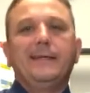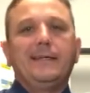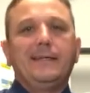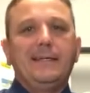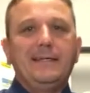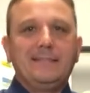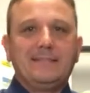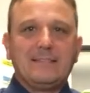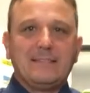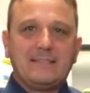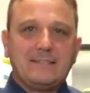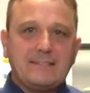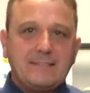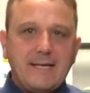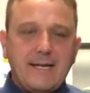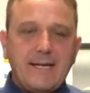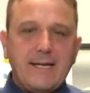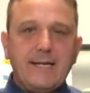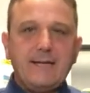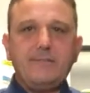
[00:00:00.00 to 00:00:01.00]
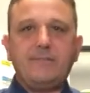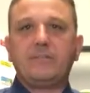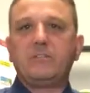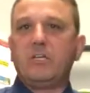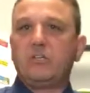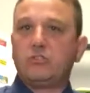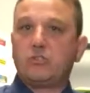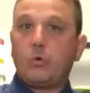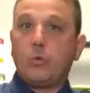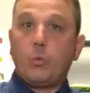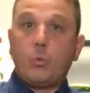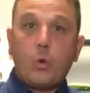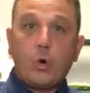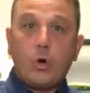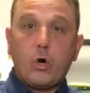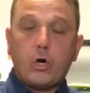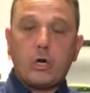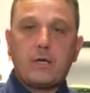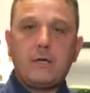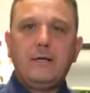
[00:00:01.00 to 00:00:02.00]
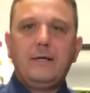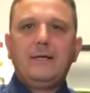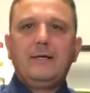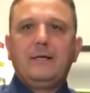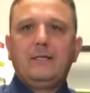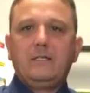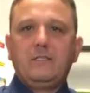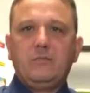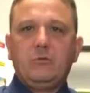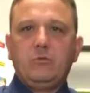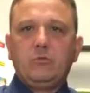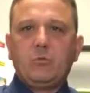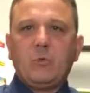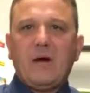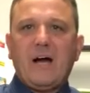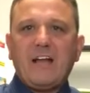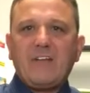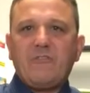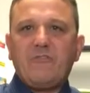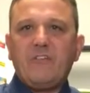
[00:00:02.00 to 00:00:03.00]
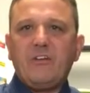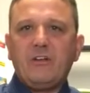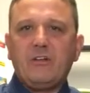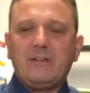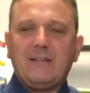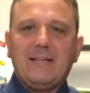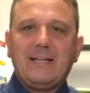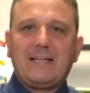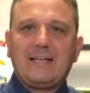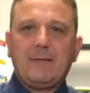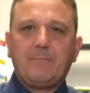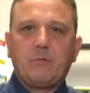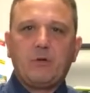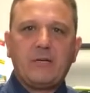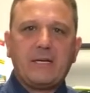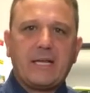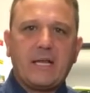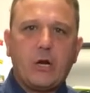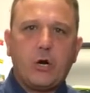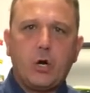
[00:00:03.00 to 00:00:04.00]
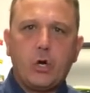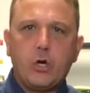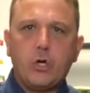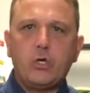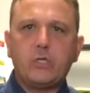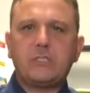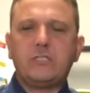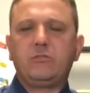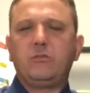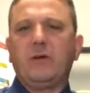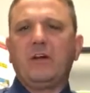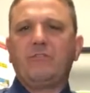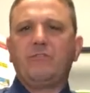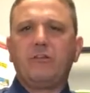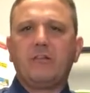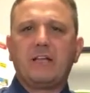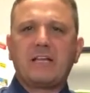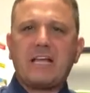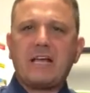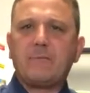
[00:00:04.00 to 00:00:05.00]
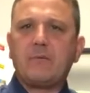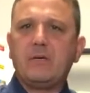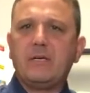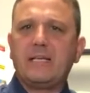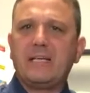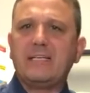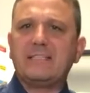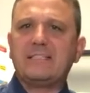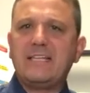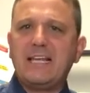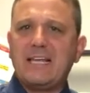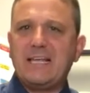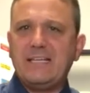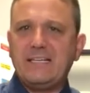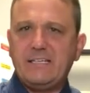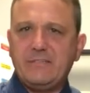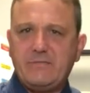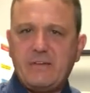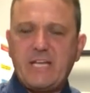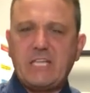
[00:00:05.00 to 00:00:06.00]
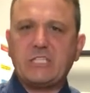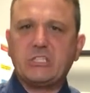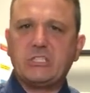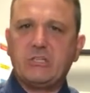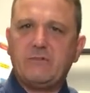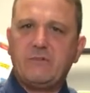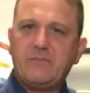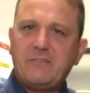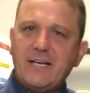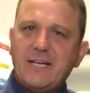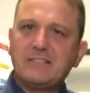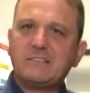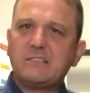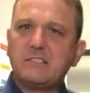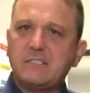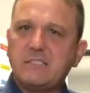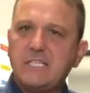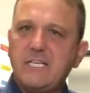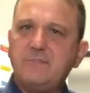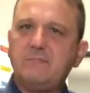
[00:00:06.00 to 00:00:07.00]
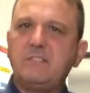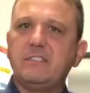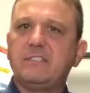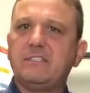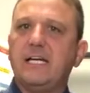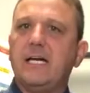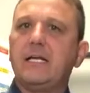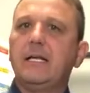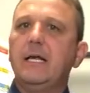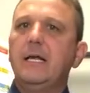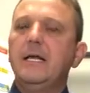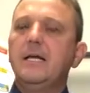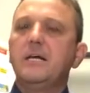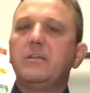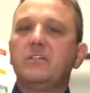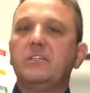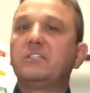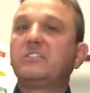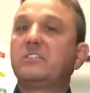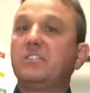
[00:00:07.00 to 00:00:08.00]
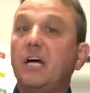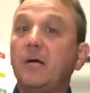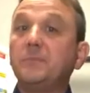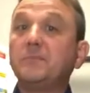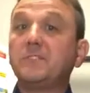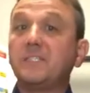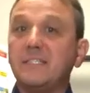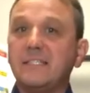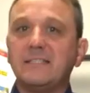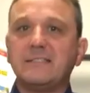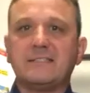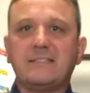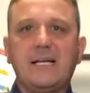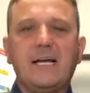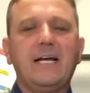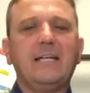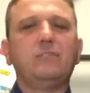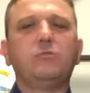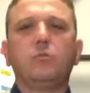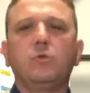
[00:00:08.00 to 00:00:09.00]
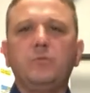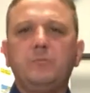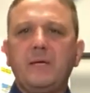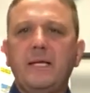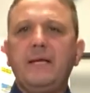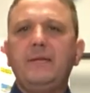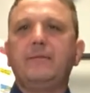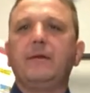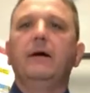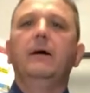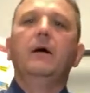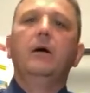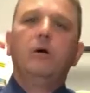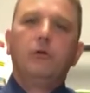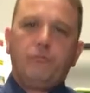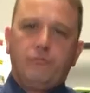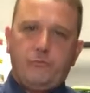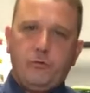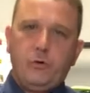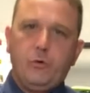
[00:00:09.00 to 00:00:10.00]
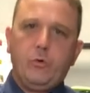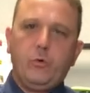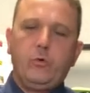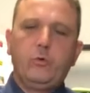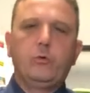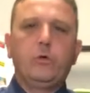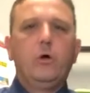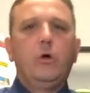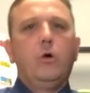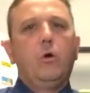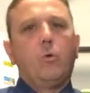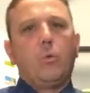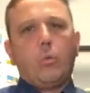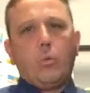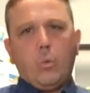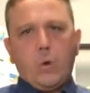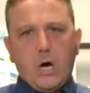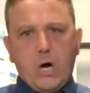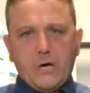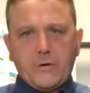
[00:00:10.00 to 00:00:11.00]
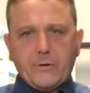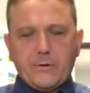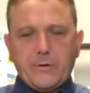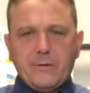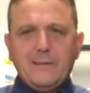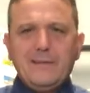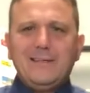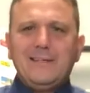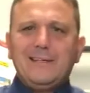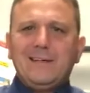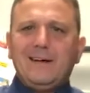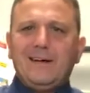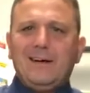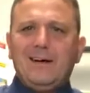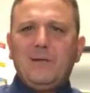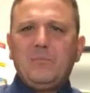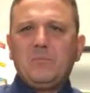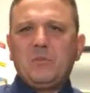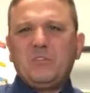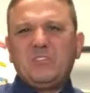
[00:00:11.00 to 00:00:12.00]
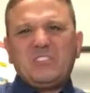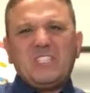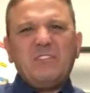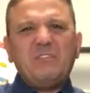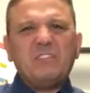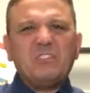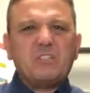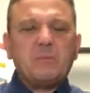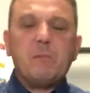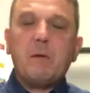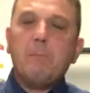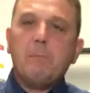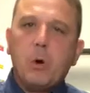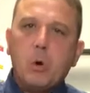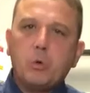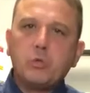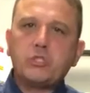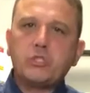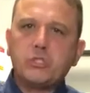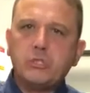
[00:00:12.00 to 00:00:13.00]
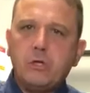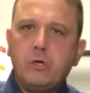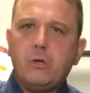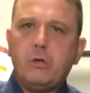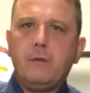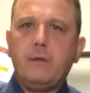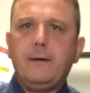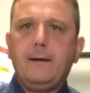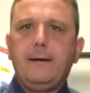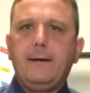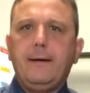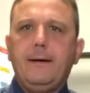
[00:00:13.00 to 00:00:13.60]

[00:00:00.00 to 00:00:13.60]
is it safe? Does it work? Do I feel like I'm going to get hurt? Do I feel like I'm going to get taken advantage of? That's the safety side. The substance side would be the food, water. There's even some emotional